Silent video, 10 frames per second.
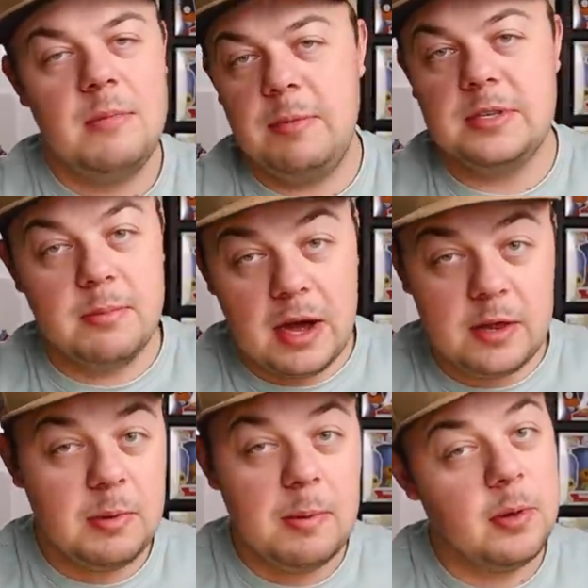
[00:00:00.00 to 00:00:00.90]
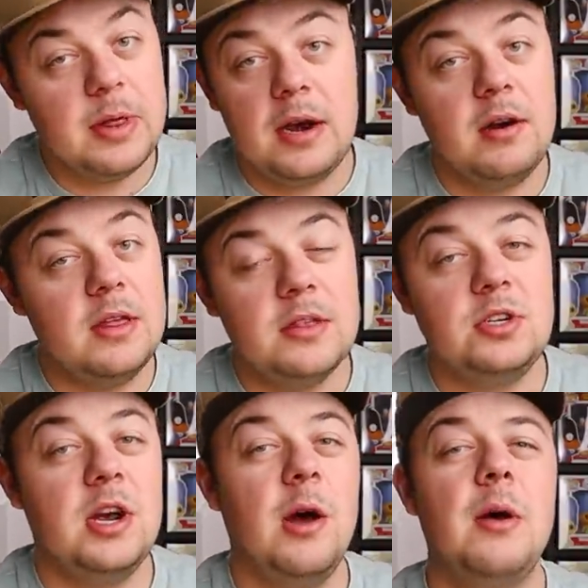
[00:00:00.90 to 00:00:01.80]
maybe some other people that are in the
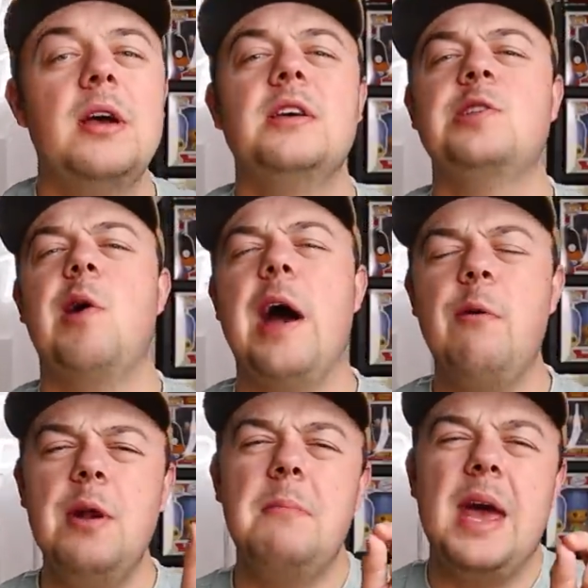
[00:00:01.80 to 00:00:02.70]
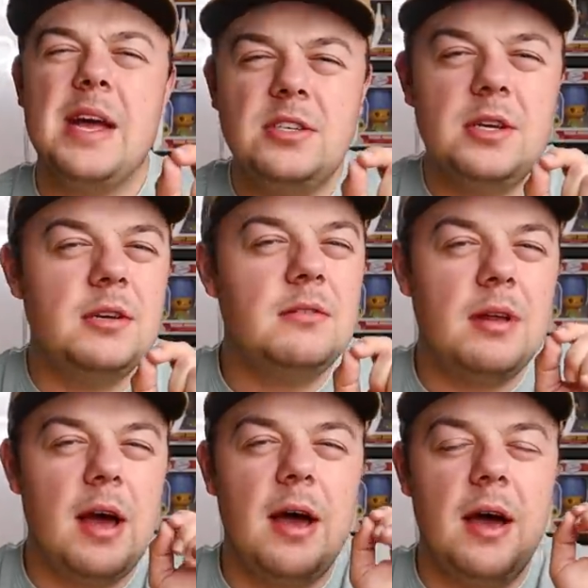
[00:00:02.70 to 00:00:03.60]
show. So I would imagine,
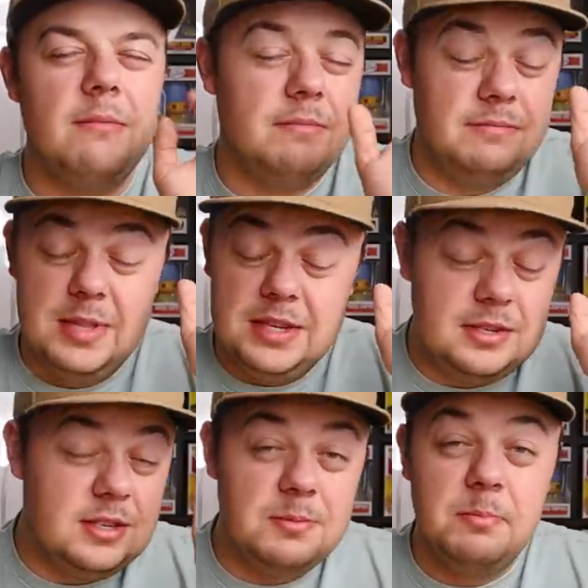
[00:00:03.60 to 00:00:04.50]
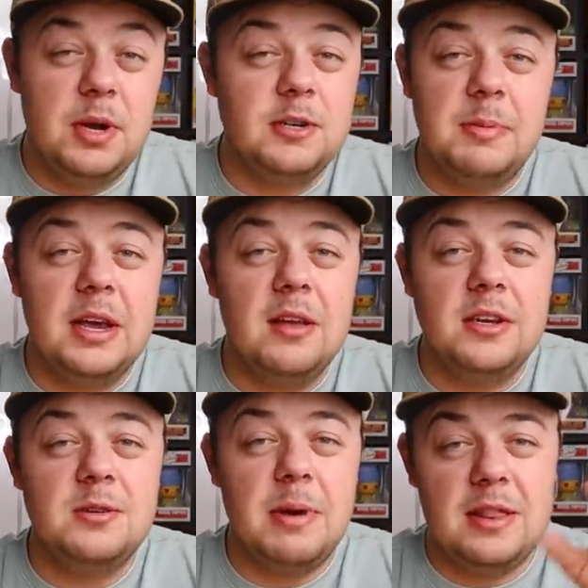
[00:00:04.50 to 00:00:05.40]
uh, this is just pure
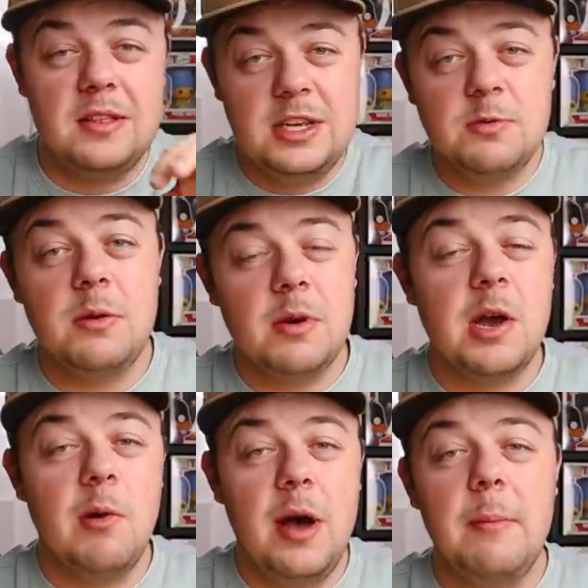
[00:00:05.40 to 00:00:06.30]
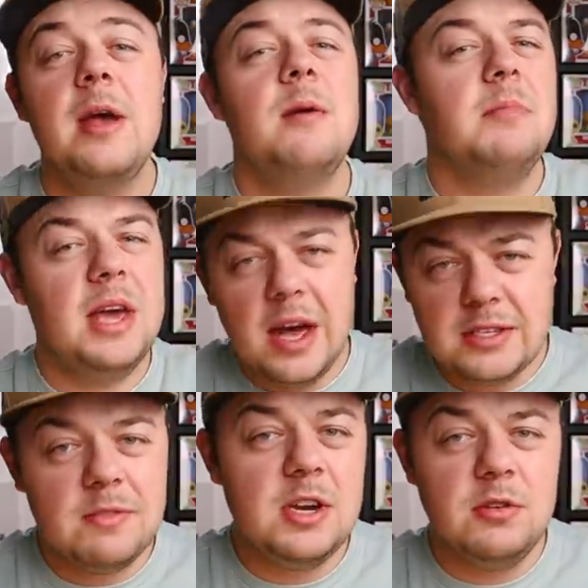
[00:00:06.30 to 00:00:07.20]
speculation of mine, that these one will go up
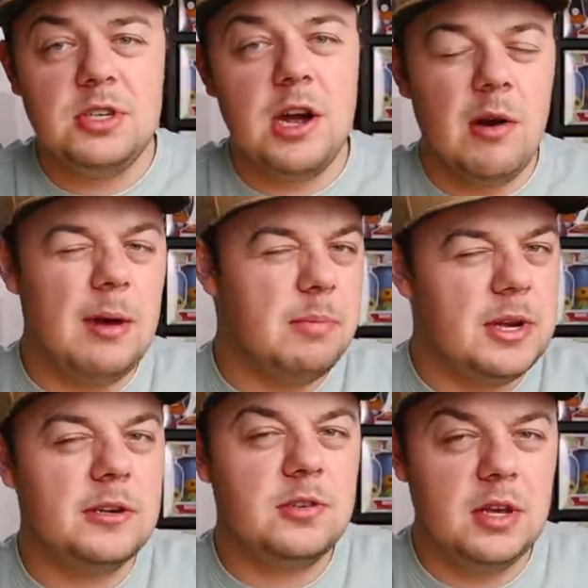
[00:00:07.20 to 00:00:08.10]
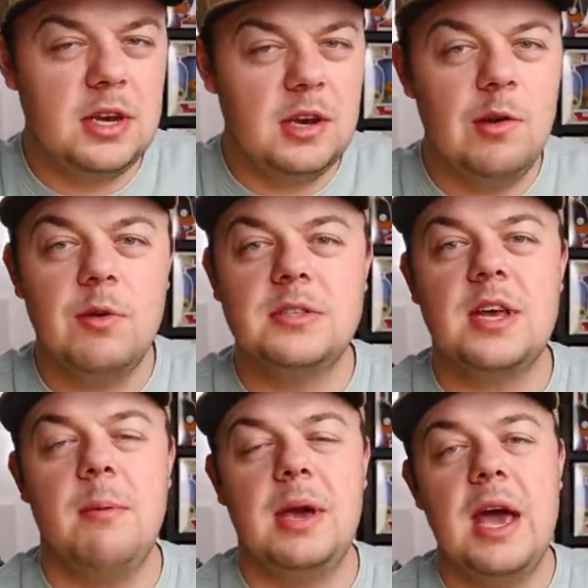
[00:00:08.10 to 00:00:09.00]
because of the new show and potentially new
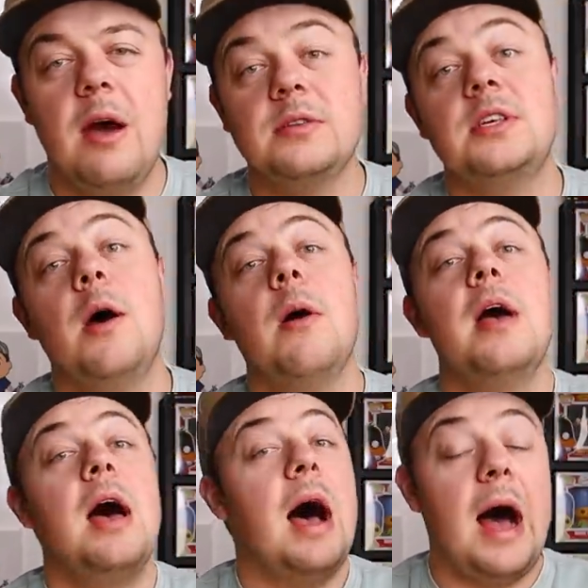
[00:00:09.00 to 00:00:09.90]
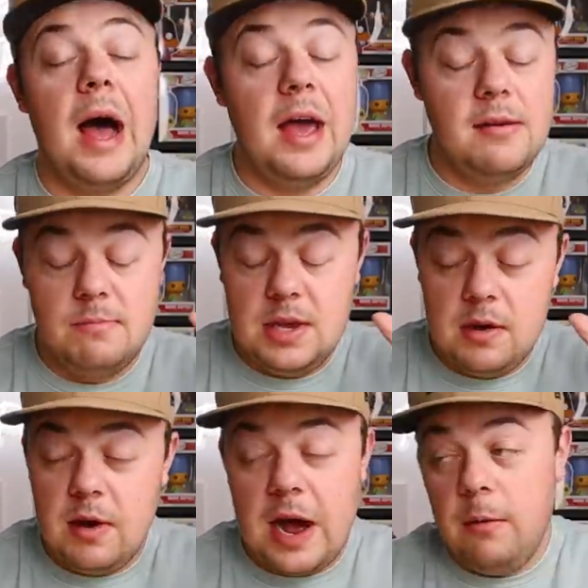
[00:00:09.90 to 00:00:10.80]
ones coming out. So I, you
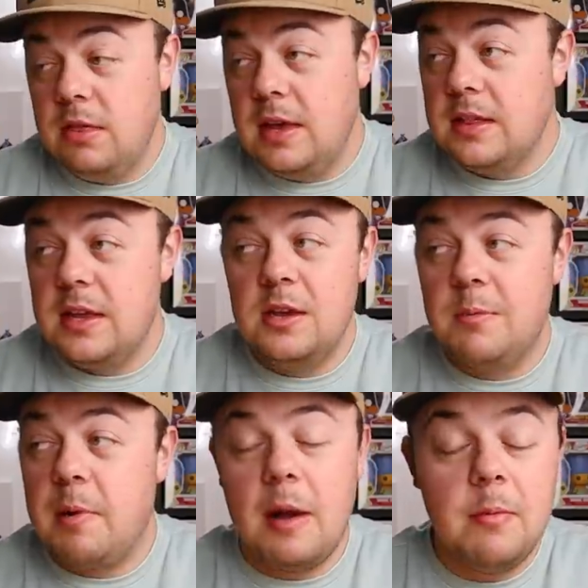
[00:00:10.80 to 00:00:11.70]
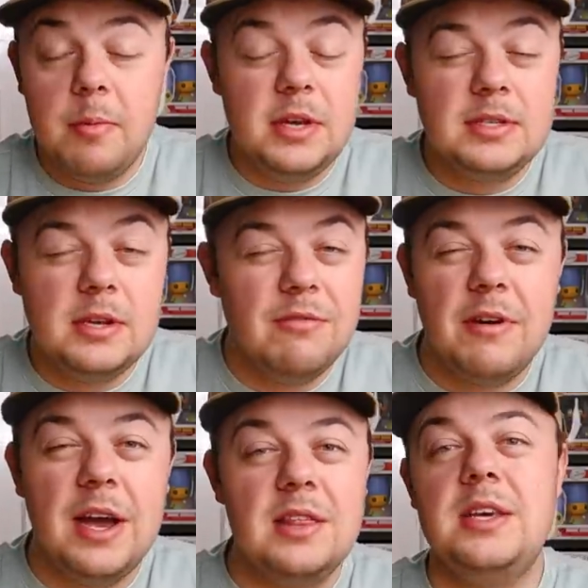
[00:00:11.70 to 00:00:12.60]
know, I would think that you could probably still
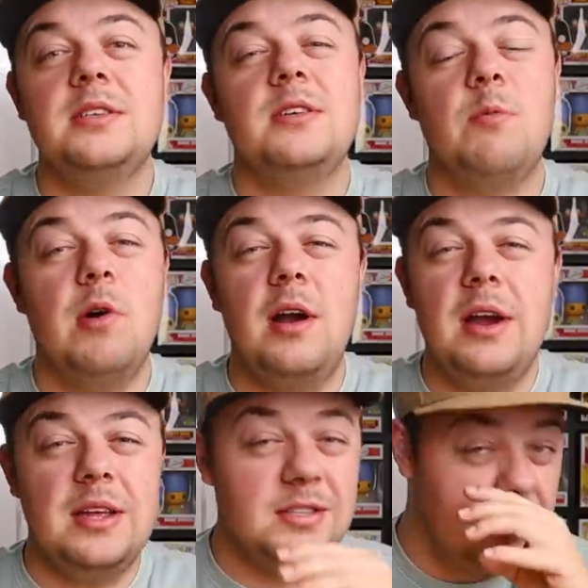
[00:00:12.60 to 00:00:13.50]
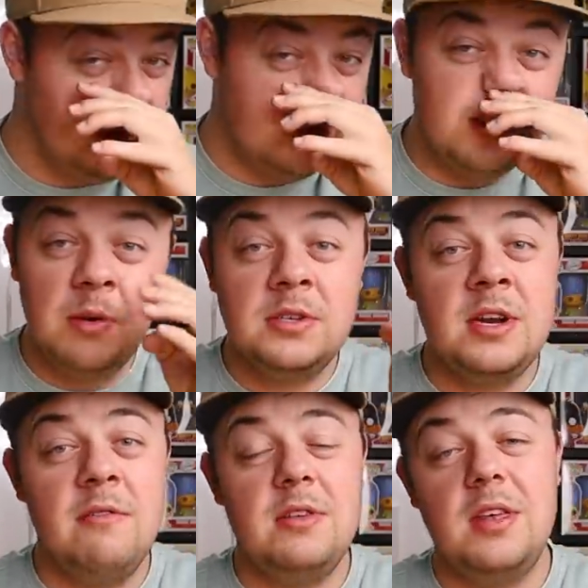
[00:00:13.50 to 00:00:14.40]
find these somewhere in certain stores
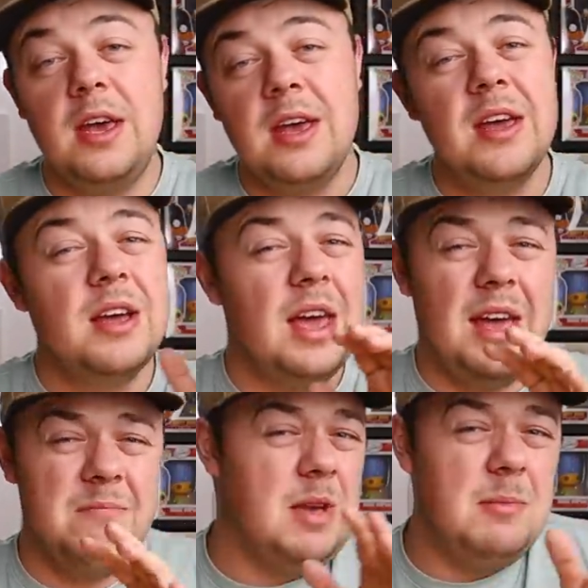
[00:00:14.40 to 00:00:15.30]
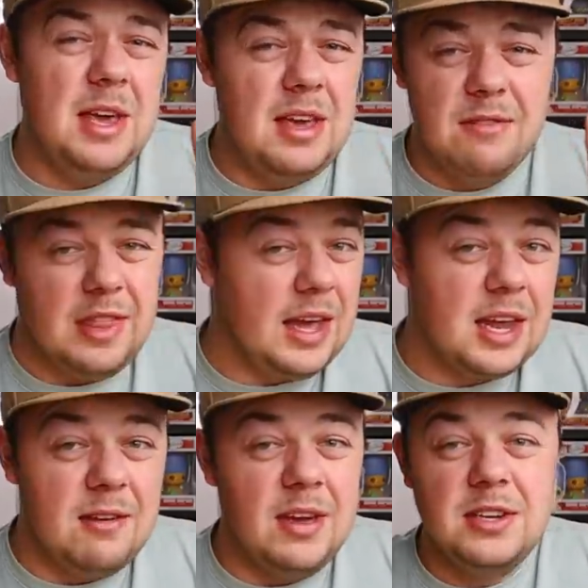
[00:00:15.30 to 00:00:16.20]
and everything, and maybe even even like
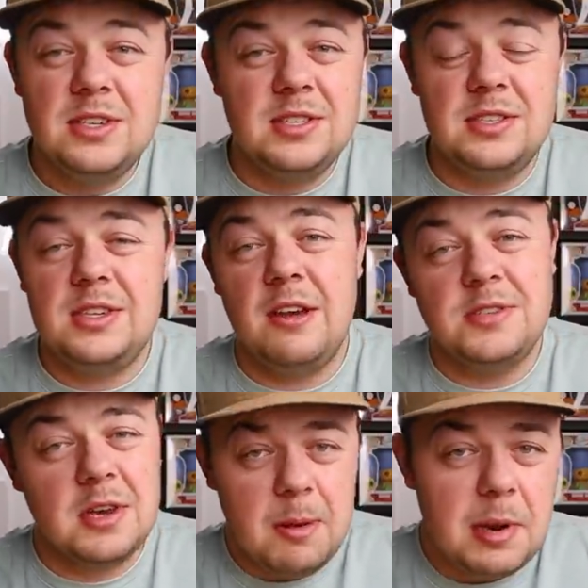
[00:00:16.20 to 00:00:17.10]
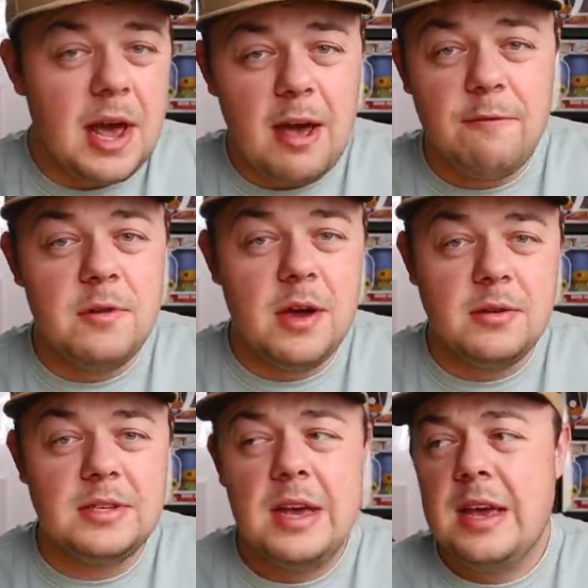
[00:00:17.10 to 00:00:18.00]
conventions and stuff. So keep an eye out for
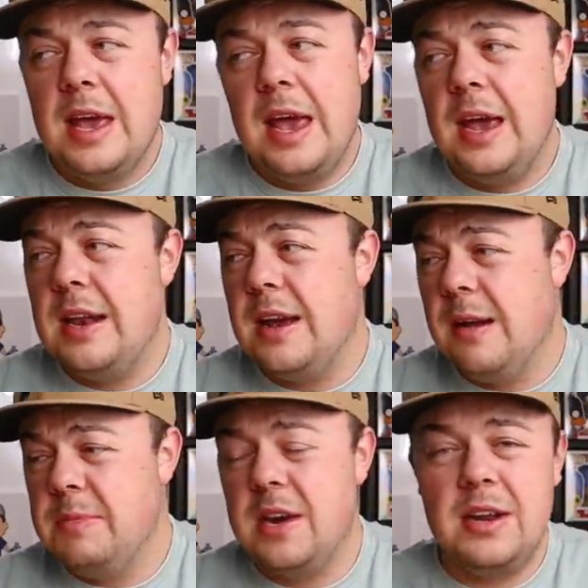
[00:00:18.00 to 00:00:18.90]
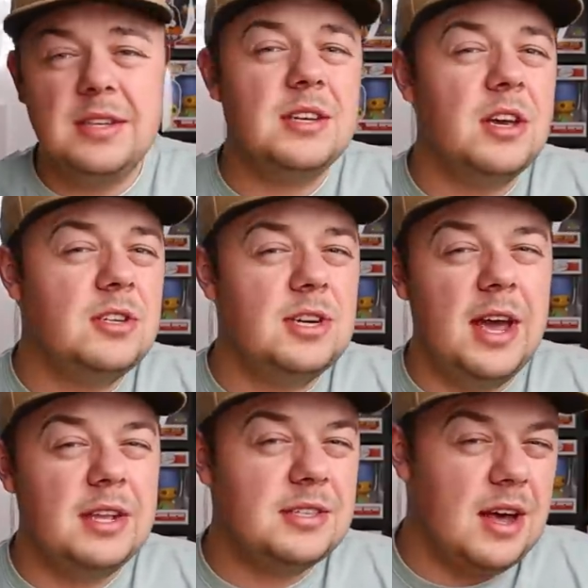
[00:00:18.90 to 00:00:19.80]
those. And um, there is a good
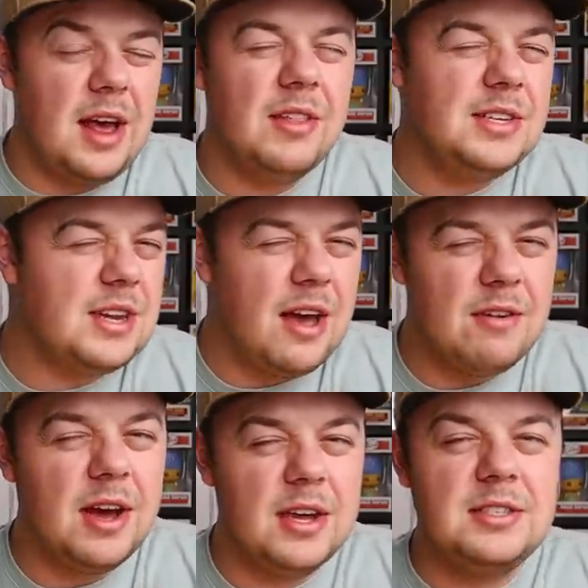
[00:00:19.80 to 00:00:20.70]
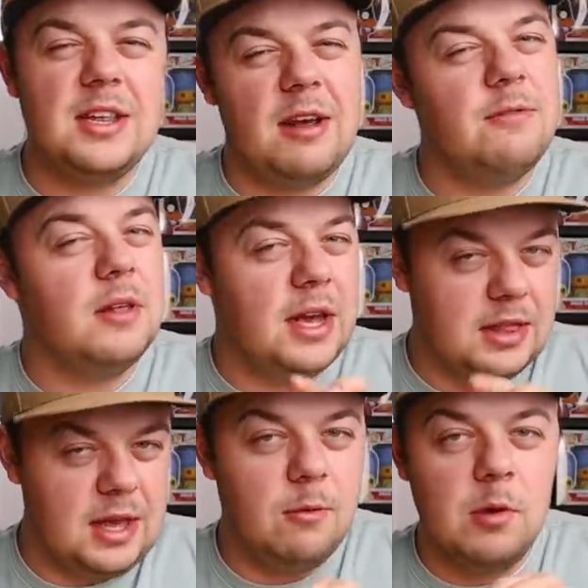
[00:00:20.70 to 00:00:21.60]
chance, at least I have a hunch that I feel
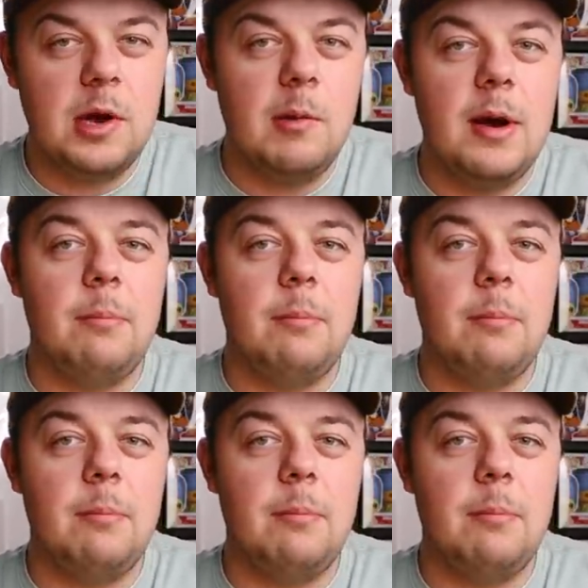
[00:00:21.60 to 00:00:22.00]
like they will go